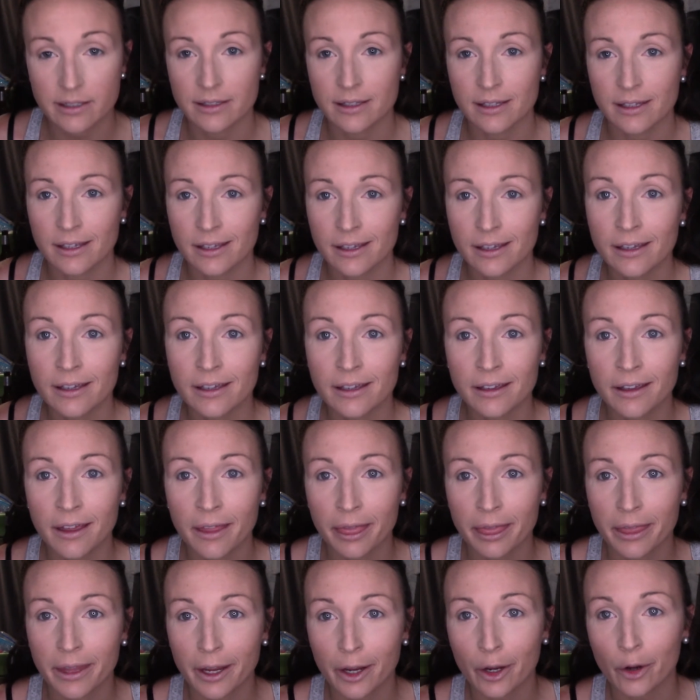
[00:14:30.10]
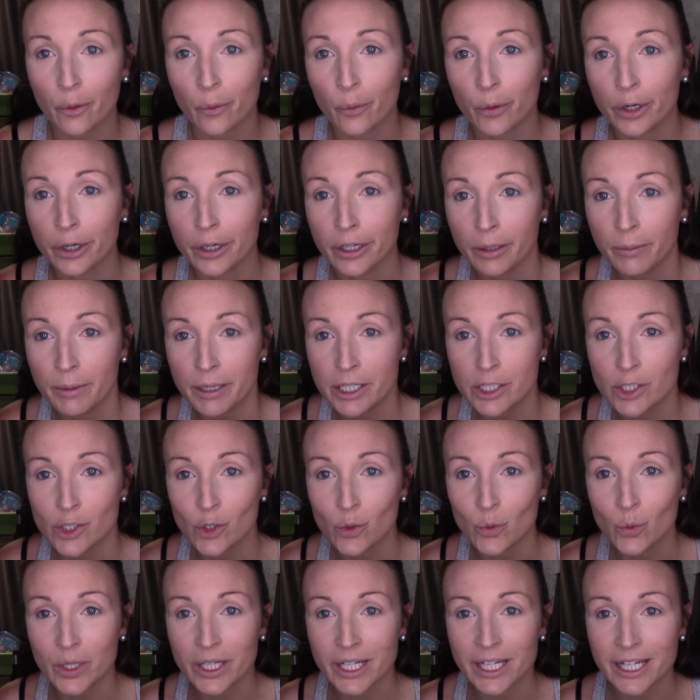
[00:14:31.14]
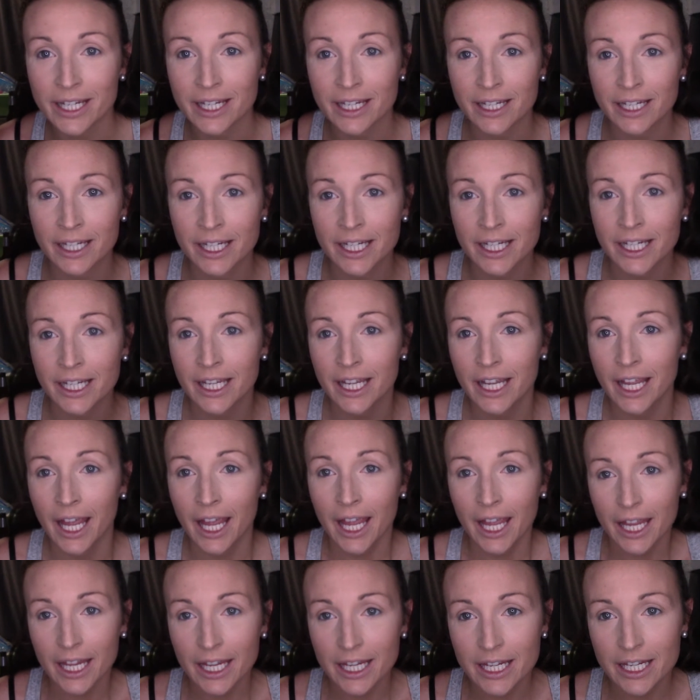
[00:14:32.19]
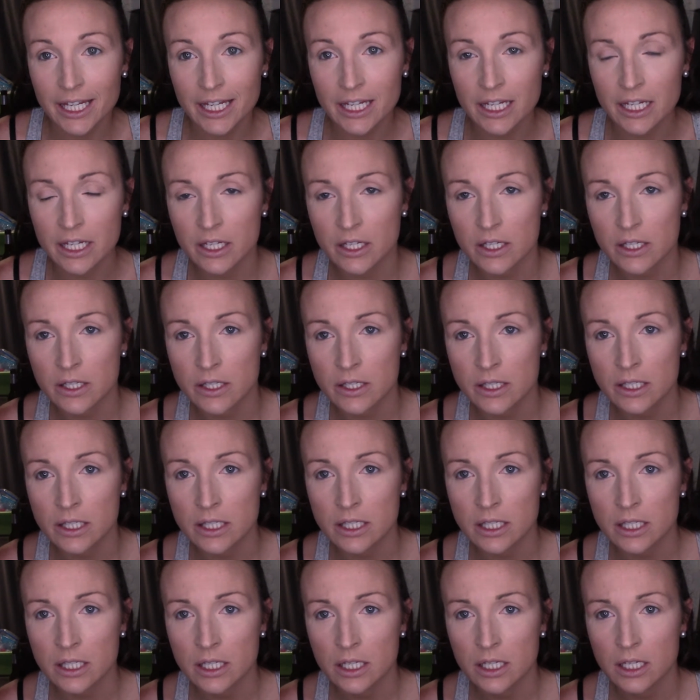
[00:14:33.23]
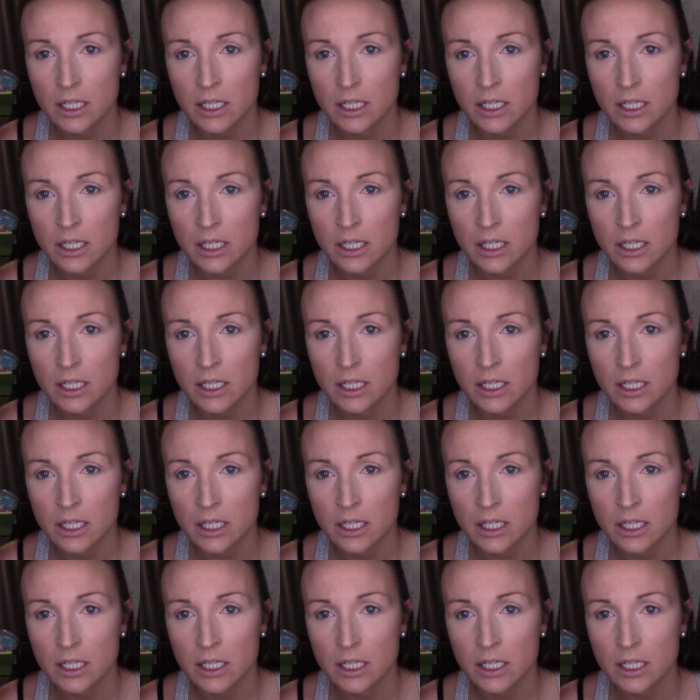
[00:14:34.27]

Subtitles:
thing that we're going to be doing is